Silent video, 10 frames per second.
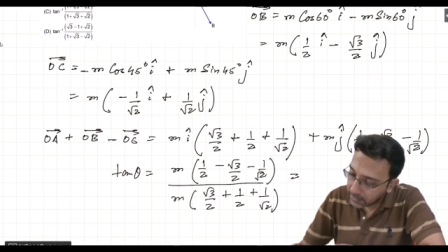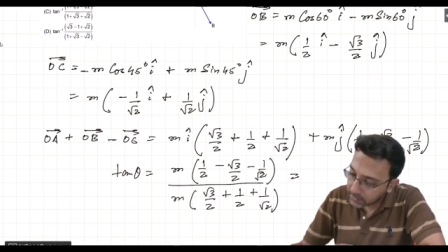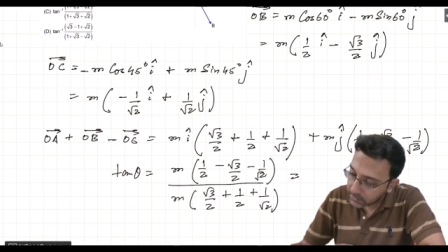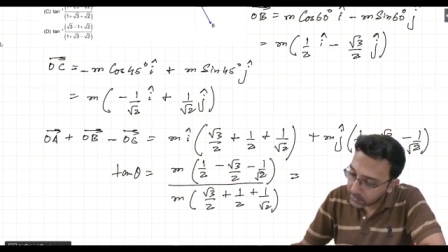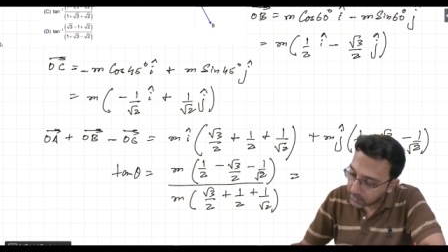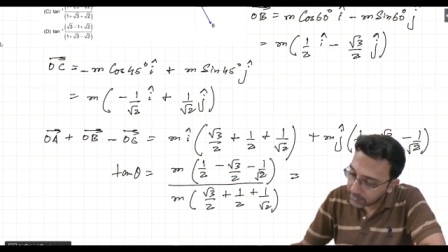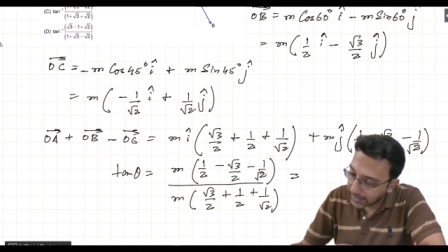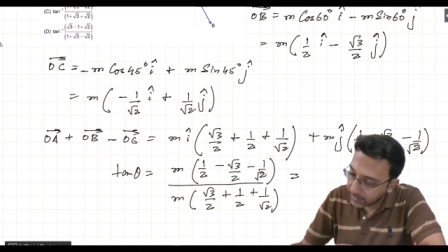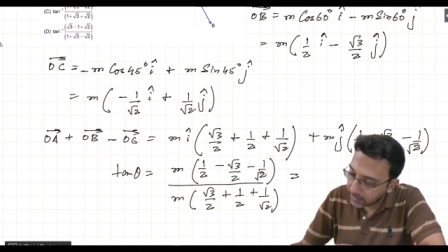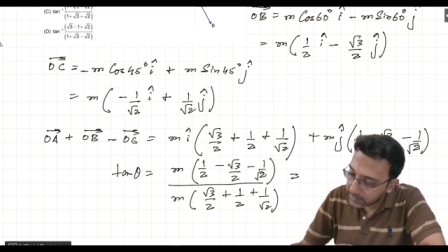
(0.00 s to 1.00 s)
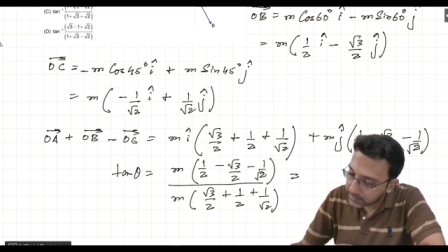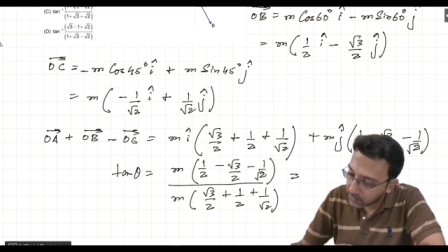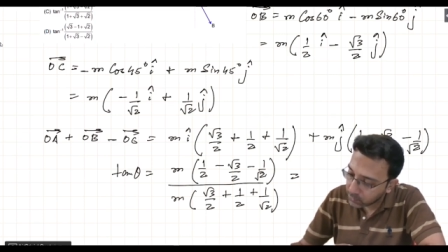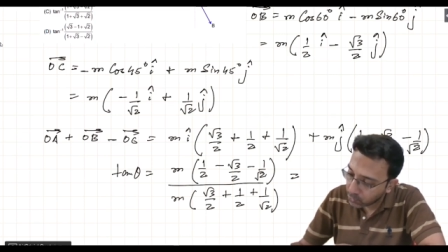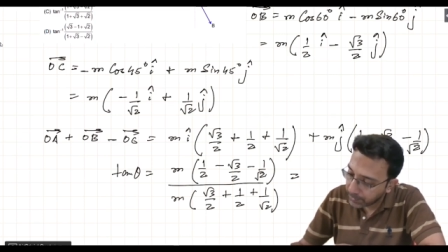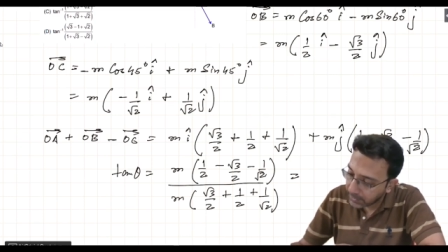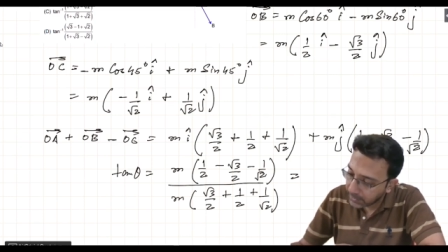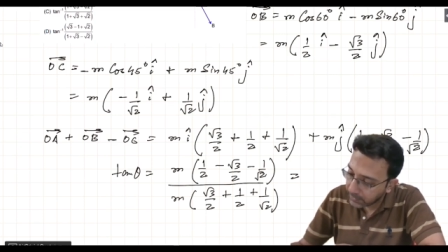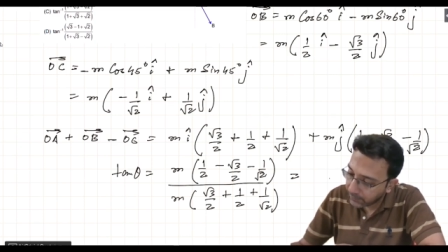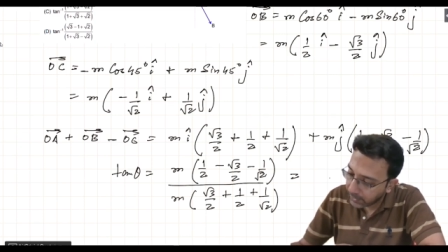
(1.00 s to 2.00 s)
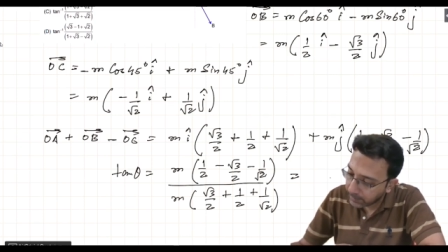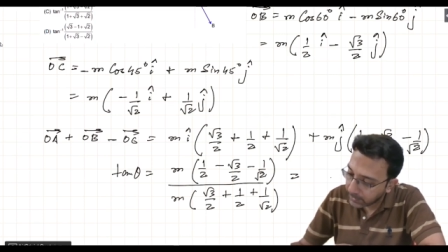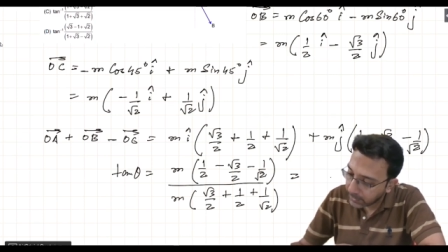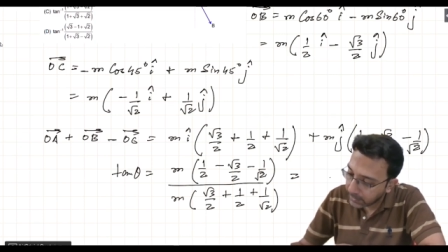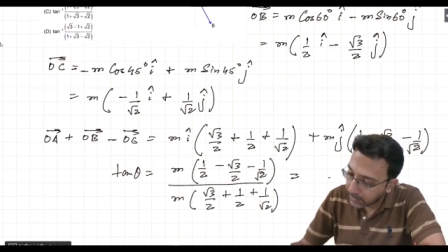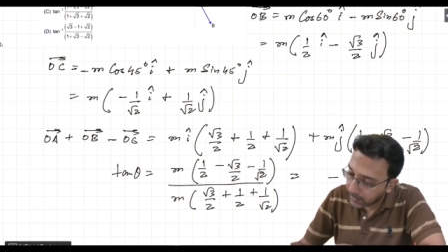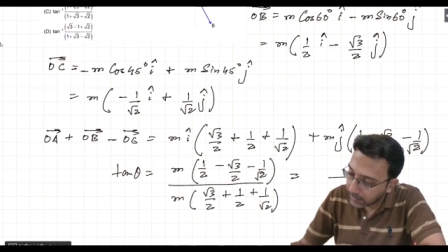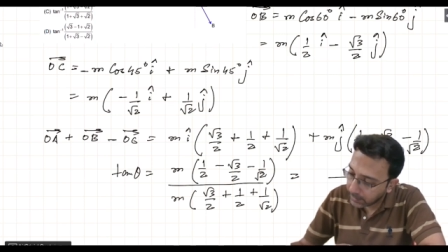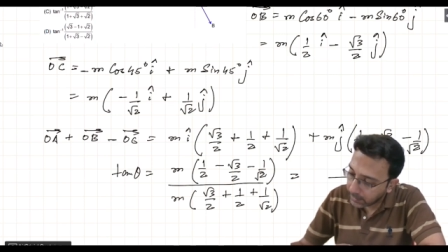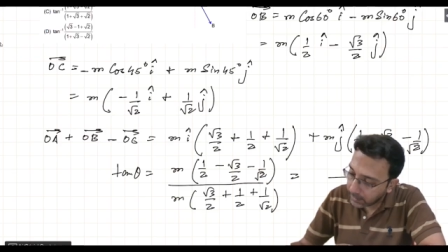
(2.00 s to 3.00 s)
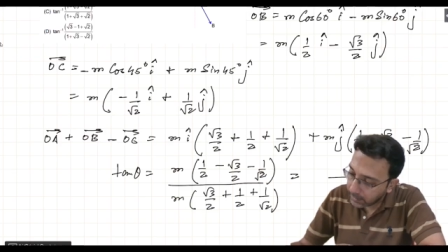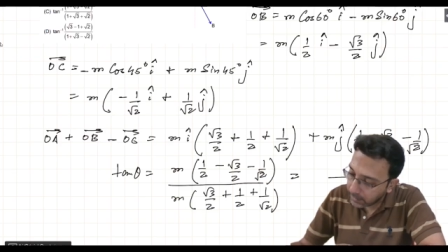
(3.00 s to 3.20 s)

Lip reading: So that turns out to be, if I am taking